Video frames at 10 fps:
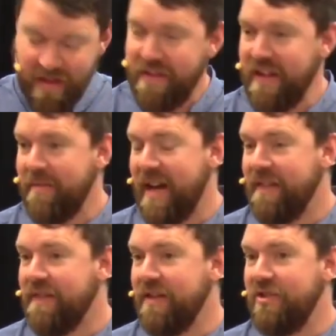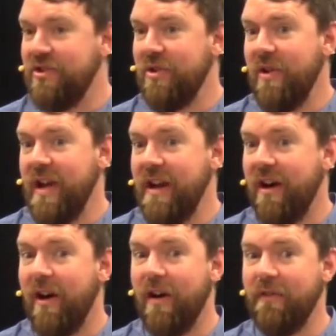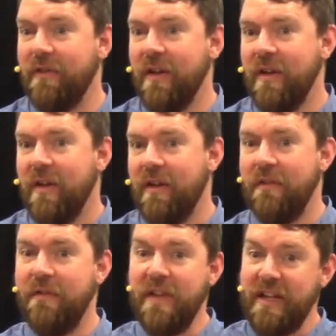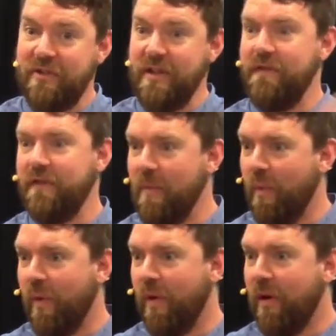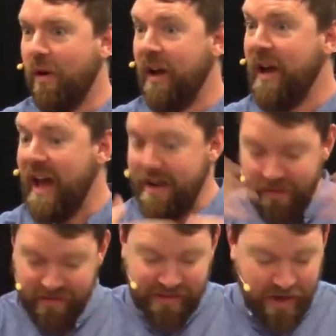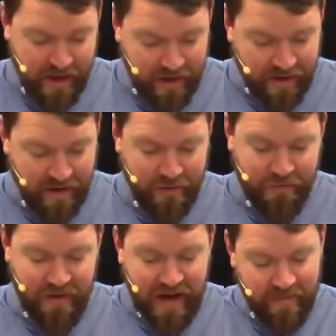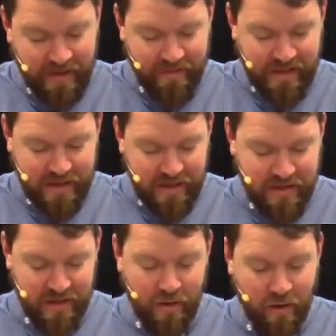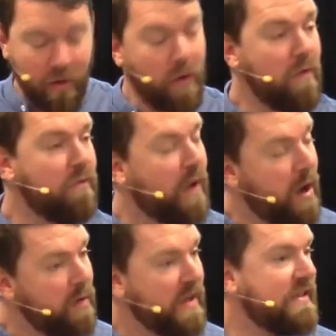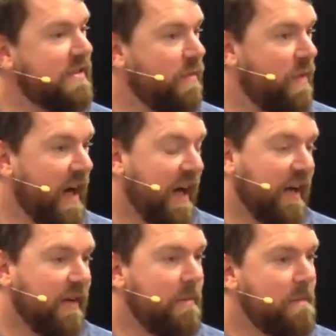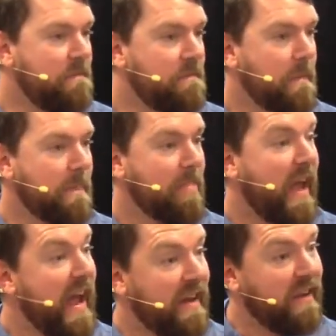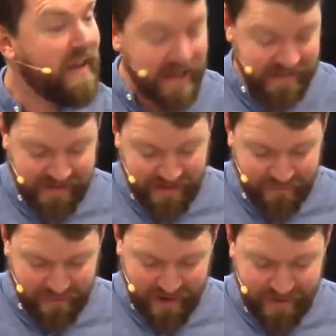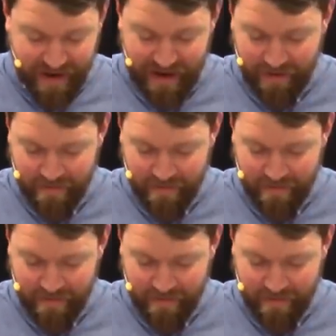Think about it. The joy of victory from war and also a family reunion all rolled into one and lasting forever.